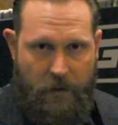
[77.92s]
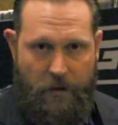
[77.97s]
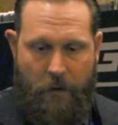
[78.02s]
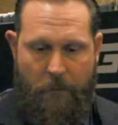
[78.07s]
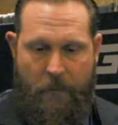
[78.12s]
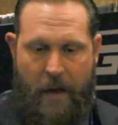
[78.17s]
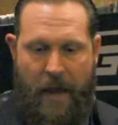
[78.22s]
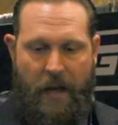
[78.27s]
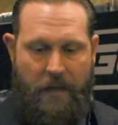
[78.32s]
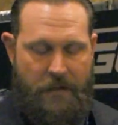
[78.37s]
the
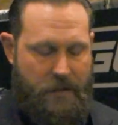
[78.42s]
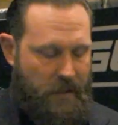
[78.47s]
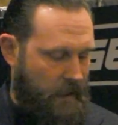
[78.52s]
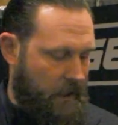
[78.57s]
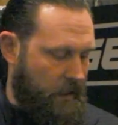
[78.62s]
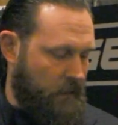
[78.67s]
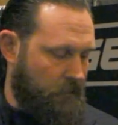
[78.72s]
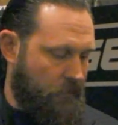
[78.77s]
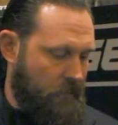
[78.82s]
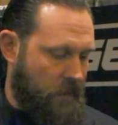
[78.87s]

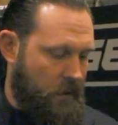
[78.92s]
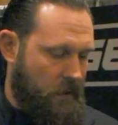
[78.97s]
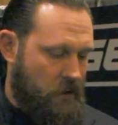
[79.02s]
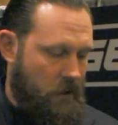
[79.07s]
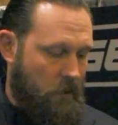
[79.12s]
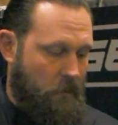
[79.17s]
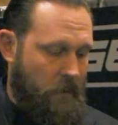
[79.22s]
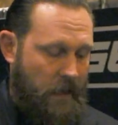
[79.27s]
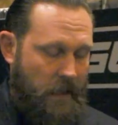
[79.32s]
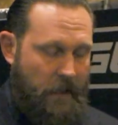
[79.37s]
magazine
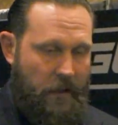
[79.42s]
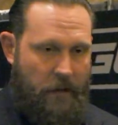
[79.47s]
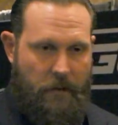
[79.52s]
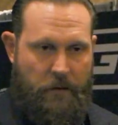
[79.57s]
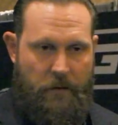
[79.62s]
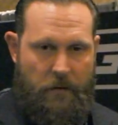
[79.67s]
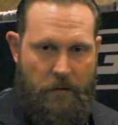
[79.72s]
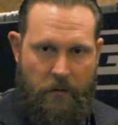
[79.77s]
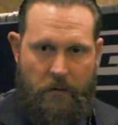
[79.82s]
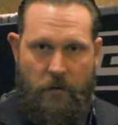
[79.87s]
to be
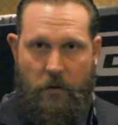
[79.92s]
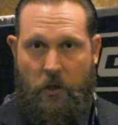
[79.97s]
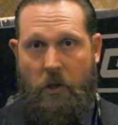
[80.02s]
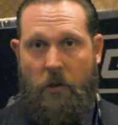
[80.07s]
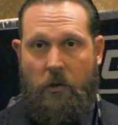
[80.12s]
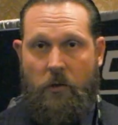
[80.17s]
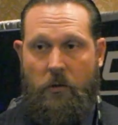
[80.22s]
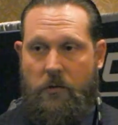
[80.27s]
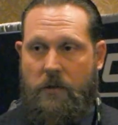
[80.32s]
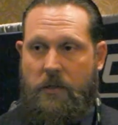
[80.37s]

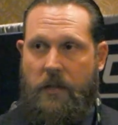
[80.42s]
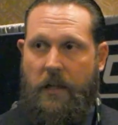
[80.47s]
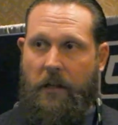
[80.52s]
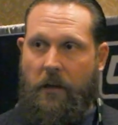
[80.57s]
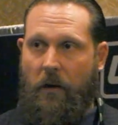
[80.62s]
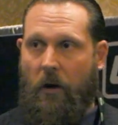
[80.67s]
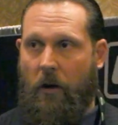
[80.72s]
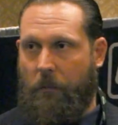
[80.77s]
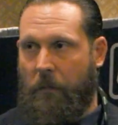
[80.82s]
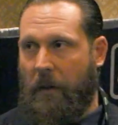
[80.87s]
used
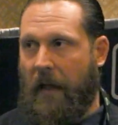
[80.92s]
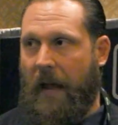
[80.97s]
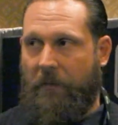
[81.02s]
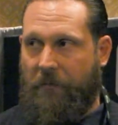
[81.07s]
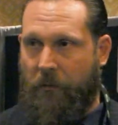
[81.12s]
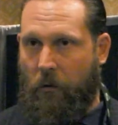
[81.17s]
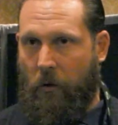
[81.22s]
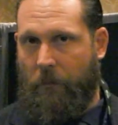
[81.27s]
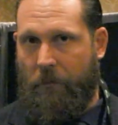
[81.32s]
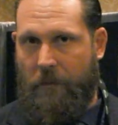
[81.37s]
in our
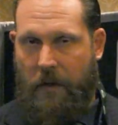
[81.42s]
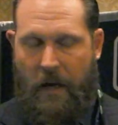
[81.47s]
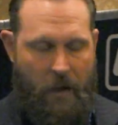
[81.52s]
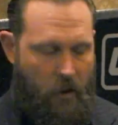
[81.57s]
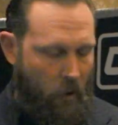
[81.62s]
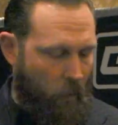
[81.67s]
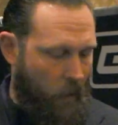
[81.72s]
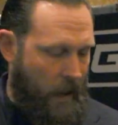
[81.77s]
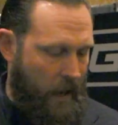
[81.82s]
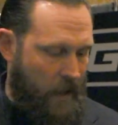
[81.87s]
platform.
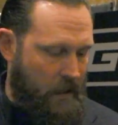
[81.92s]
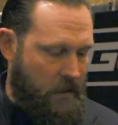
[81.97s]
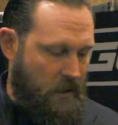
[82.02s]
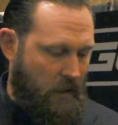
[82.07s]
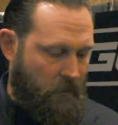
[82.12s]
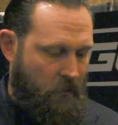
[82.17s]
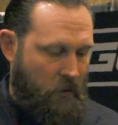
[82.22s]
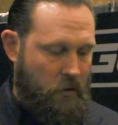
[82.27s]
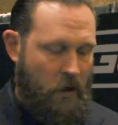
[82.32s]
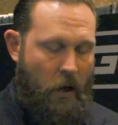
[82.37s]
Otherwise,
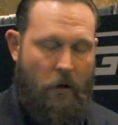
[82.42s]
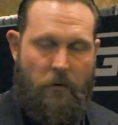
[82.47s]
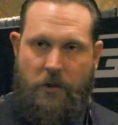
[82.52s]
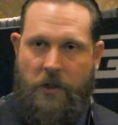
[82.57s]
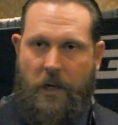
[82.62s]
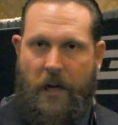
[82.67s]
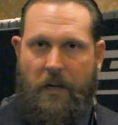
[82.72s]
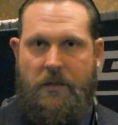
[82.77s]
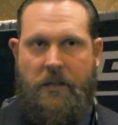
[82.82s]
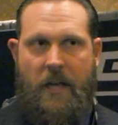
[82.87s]
if you don't
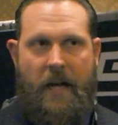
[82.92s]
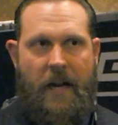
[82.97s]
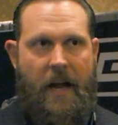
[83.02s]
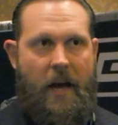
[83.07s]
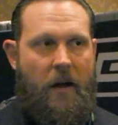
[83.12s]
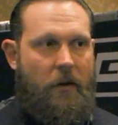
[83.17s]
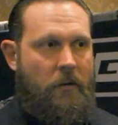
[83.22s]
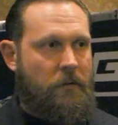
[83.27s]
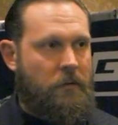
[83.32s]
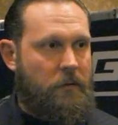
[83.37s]
change that
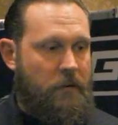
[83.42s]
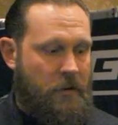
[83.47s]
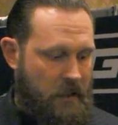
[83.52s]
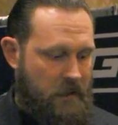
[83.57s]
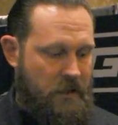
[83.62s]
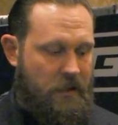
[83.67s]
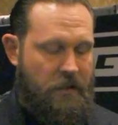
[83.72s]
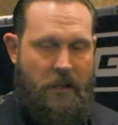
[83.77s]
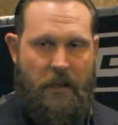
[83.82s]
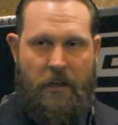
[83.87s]
out,
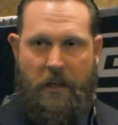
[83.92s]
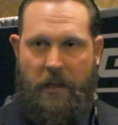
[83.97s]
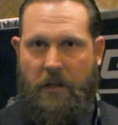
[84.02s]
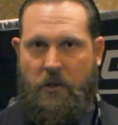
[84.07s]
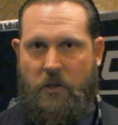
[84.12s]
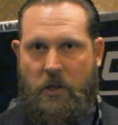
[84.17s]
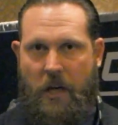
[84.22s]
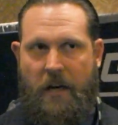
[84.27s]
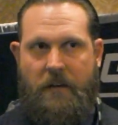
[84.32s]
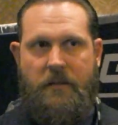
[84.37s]
this is going to
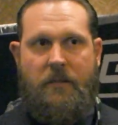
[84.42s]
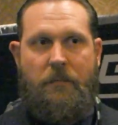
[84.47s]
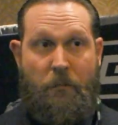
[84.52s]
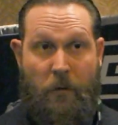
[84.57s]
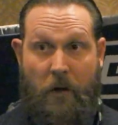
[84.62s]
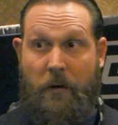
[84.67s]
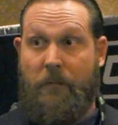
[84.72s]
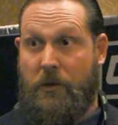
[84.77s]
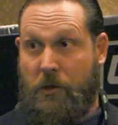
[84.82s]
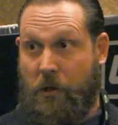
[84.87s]
eject
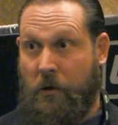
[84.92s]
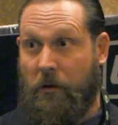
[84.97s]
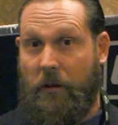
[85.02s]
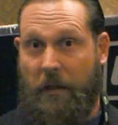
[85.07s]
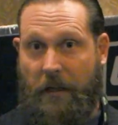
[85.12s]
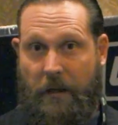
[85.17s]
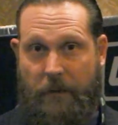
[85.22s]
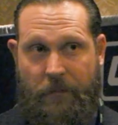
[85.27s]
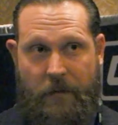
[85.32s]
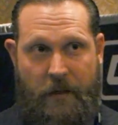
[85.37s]

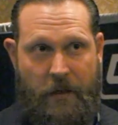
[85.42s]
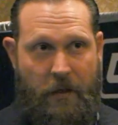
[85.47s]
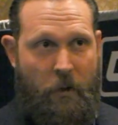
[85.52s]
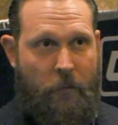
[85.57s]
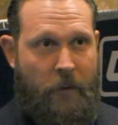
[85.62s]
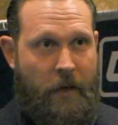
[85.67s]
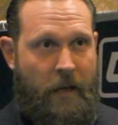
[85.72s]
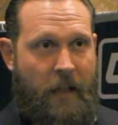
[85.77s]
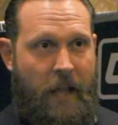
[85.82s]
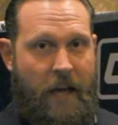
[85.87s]
prematurely, and
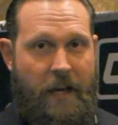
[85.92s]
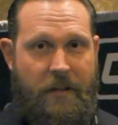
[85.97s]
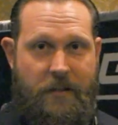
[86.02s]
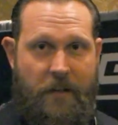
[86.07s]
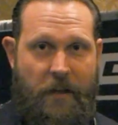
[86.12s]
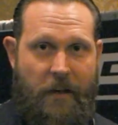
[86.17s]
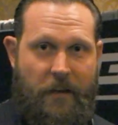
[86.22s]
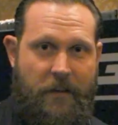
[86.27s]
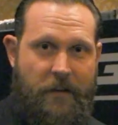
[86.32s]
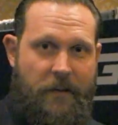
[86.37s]
nobody likes
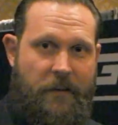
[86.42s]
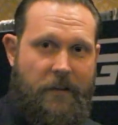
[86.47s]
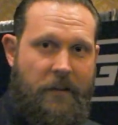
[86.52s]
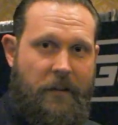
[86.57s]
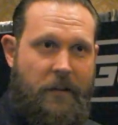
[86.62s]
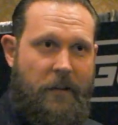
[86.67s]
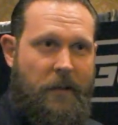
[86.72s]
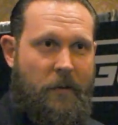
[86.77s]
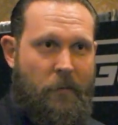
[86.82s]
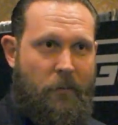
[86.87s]
a
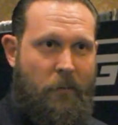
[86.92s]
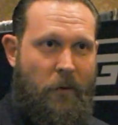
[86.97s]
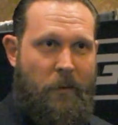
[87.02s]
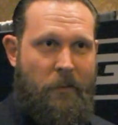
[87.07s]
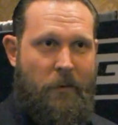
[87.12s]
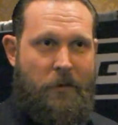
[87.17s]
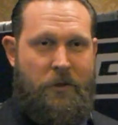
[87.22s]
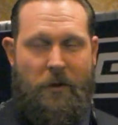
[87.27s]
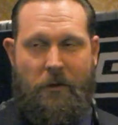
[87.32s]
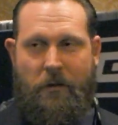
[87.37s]

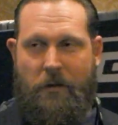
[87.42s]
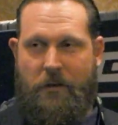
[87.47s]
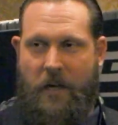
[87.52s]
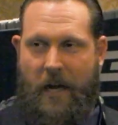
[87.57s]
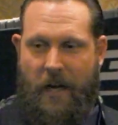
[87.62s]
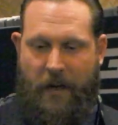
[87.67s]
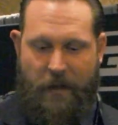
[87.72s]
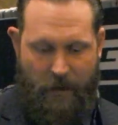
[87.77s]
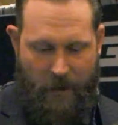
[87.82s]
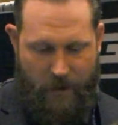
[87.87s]
premature
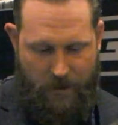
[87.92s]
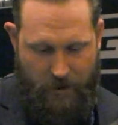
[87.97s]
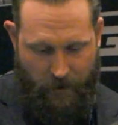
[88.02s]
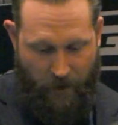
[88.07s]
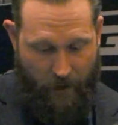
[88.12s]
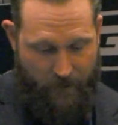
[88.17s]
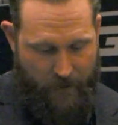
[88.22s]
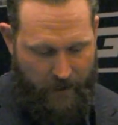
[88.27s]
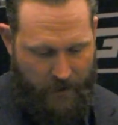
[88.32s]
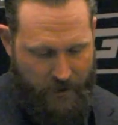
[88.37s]
ejaculation.
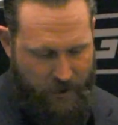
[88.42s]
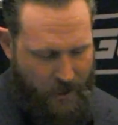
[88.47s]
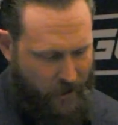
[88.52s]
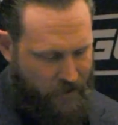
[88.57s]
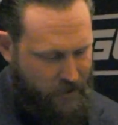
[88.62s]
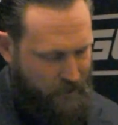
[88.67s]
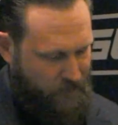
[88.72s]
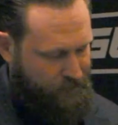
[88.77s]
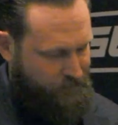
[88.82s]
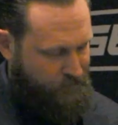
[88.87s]
I mean
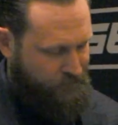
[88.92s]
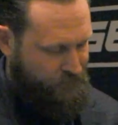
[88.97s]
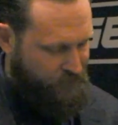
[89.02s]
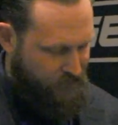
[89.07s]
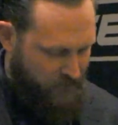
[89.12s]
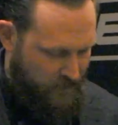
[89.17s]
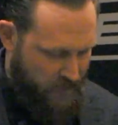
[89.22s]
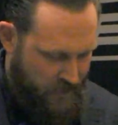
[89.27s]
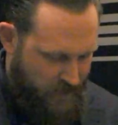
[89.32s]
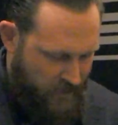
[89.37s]
ejection.
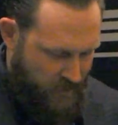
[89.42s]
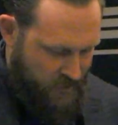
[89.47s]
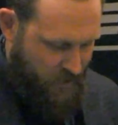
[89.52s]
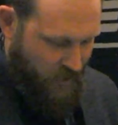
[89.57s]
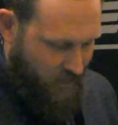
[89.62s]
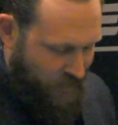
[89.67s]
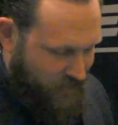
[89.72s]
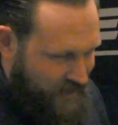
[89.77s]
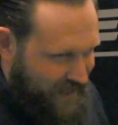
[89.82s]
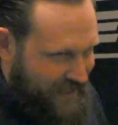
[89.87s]

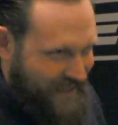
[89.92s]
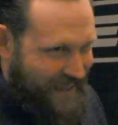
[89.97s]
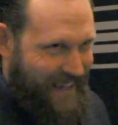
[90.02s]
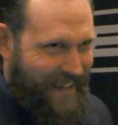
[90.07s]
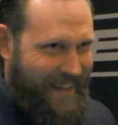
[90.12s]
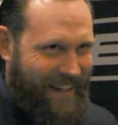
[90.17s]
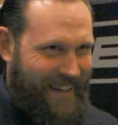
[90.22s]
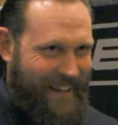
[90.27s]
So the